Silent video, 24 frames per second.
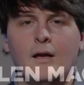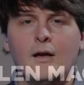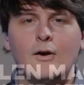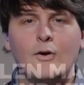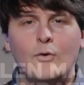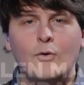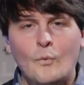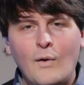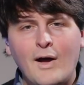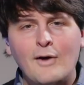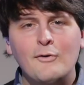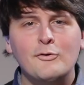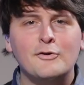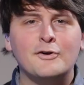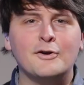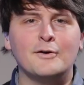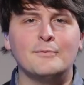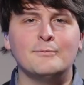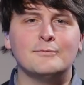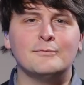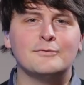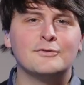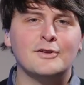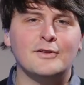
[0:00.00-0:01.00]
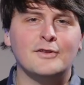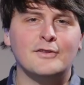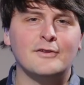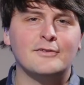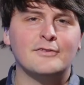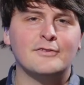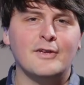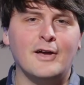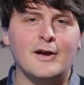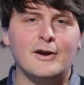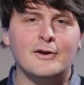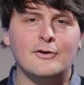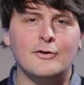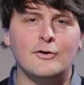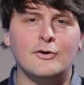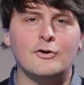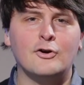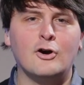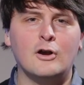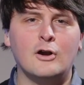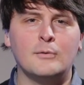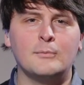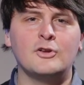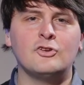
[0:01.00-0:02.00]
Welcome to the Circular
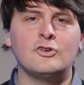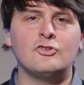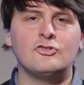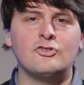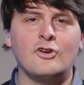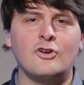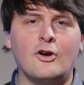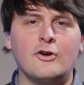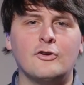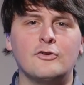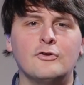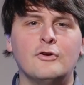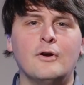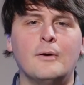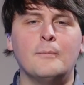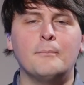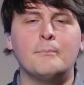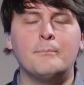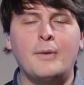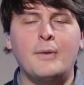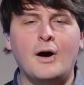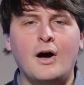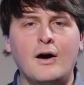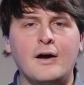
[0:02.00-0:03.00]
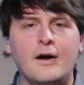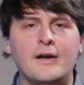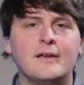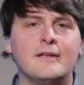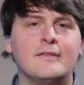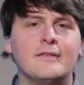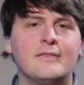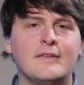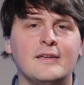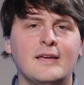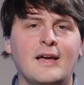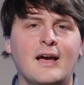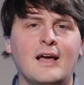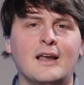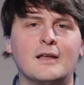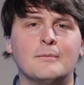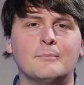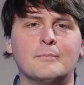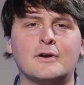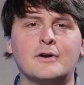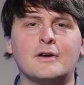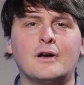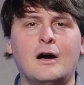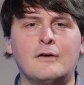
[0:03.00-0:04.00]
Economy Show by the
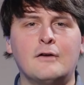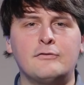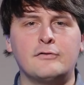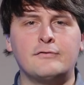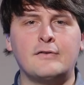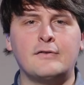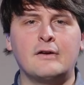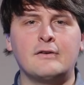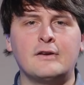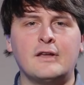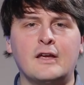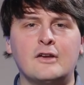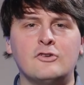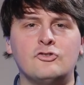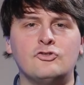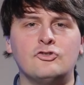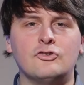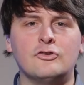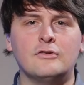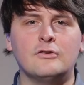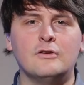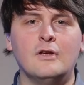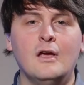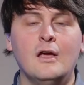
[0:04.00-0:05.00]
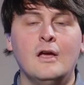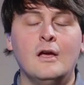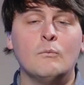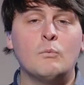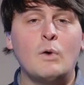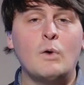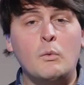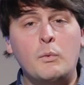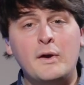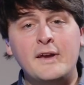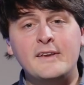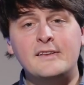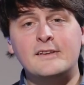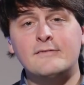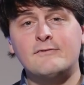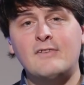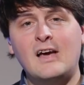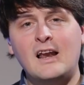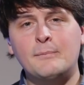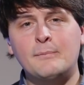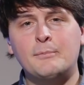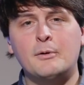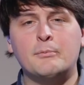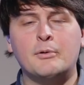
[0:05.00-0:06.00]
Ellen MacArthur Foundation, where we
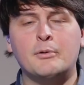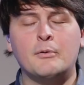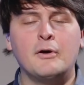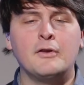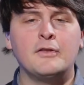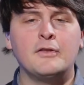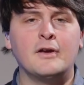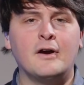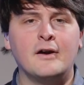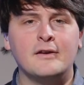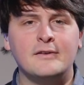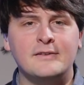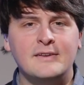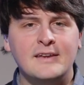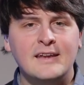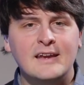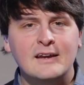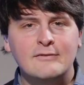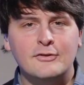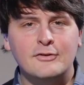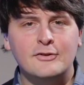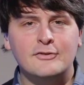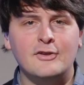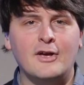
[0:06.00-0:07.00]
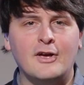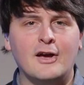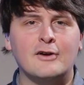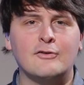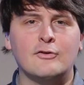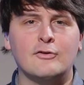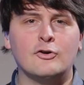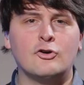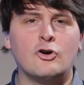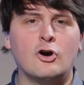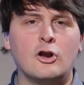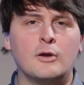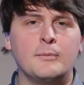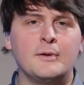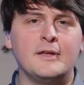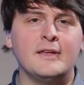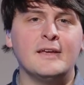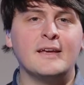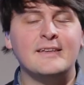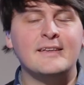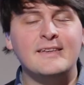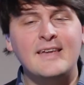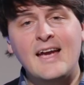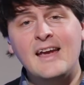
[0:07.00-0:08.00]
develop and promote the idea of a circular economy,
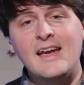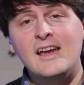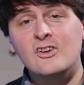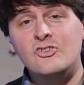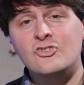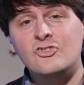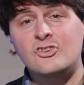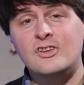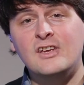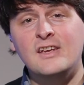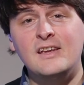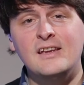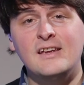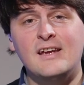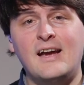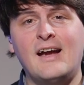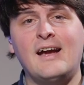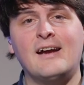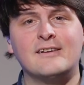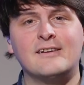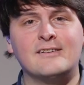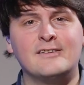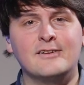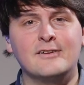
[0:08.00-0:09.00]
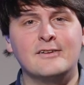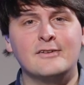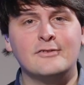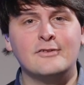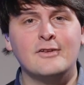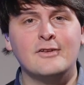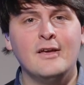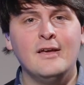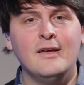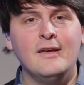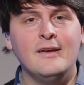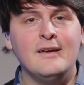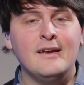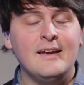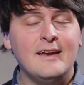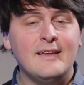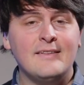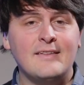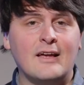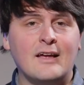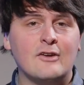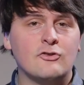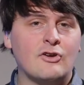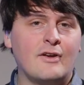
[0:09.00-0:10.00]
engage key actors
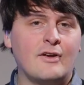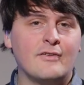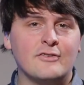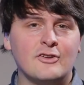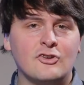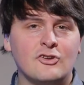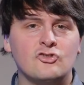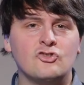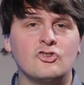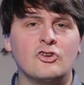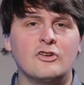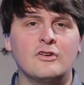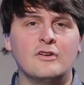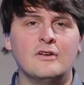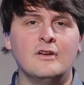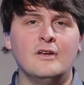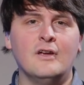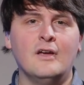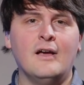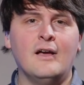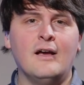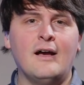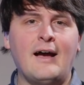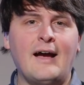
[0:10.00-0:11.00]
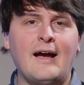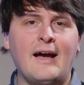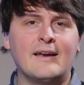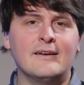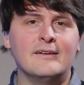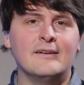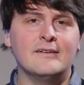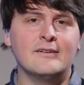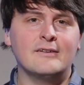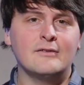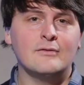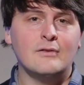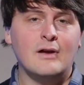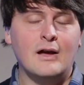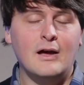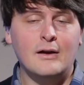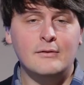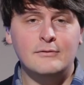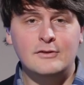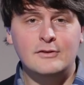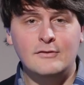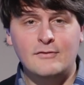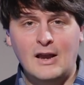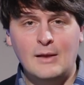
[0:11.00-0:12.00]
in that transition, and
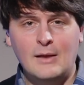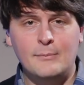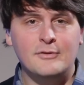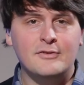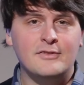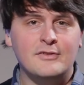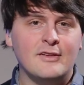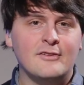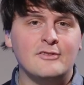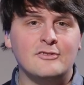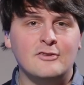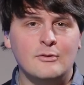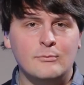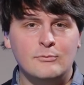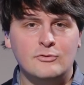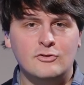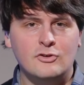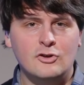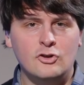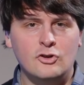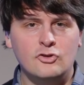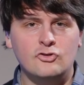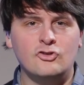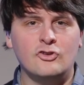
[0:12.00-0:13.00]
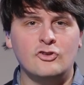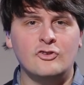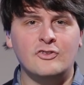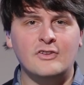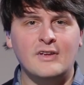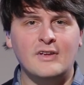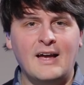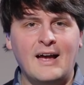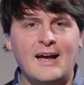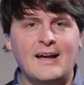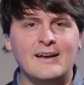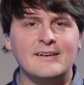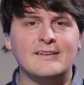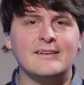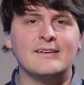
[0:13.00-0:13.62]
develop system solutions at